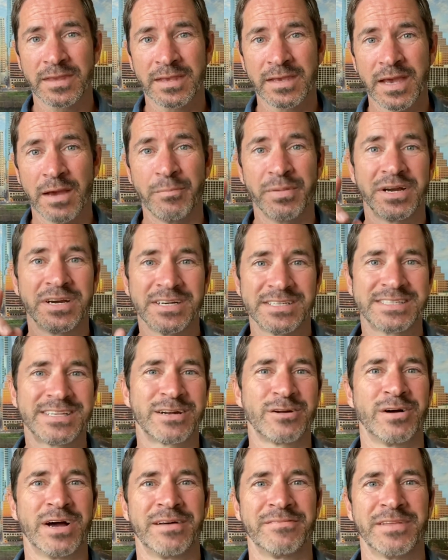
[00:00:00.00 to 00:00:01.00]
And because they
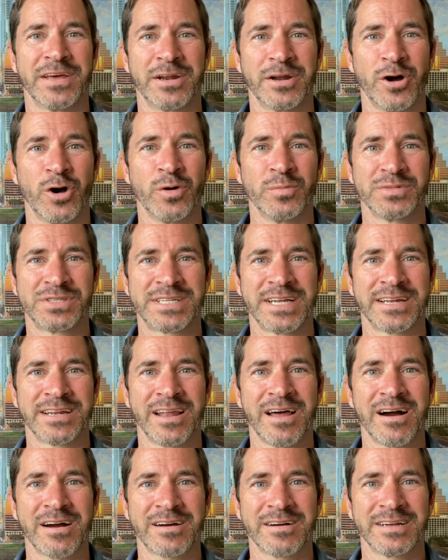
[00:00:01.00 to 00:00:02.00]
don't have that homestead
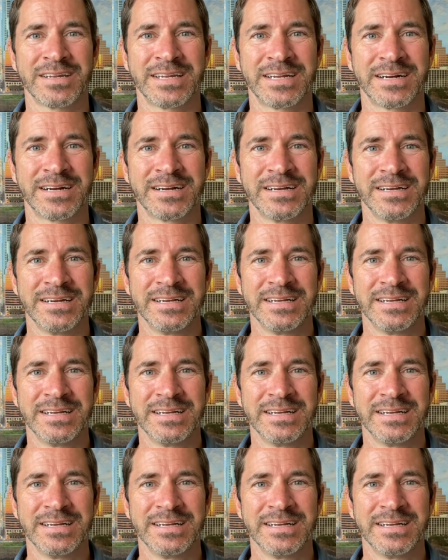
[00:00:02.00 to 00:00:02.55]
lock on there